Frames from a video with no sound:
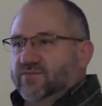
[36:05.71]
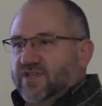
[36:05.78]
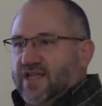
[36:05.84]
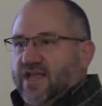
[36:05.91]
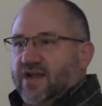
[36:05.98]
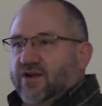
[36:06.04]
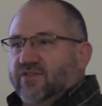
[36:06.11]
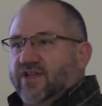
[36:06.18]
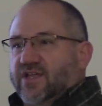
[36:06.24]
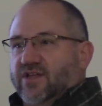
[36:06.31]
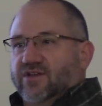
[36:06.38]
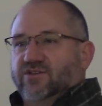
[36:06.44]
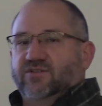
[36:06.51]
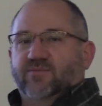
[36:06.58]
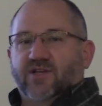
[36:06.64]
the air that
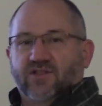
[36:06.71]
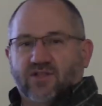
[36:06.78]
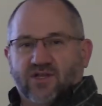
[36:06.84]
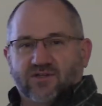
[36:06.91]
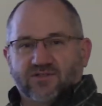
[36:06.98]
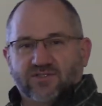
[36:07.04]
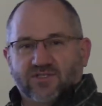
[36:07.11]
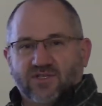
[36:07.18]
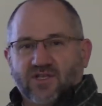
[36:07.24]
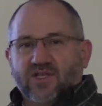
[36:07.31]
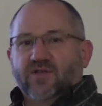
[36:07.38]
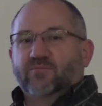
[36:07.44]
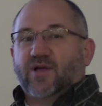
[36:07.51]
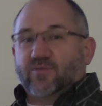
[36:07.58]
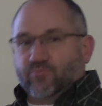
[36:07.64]
got into my lungs
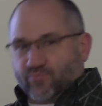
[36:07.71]
by